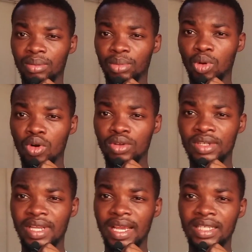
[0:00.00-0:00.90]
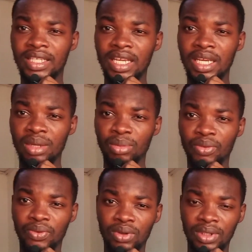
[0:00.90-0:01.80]
because a day
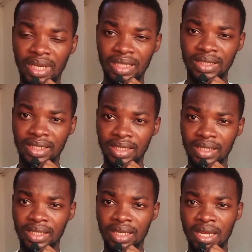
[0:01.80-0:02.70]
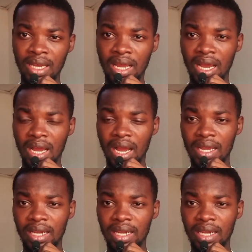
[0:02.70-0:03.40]
before that day, I